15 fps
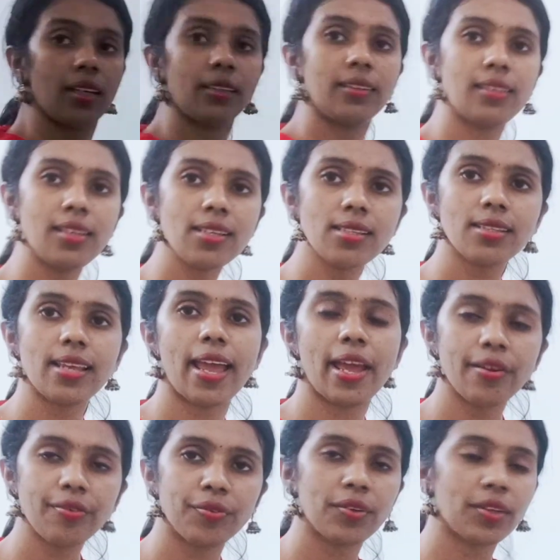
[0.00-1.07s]
This
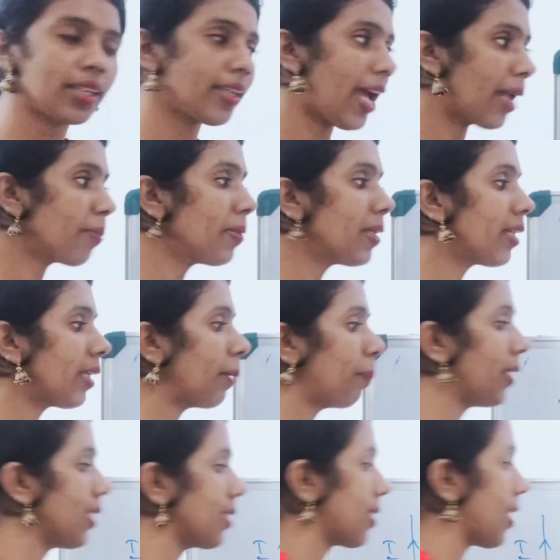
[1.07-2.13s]
F can be replaced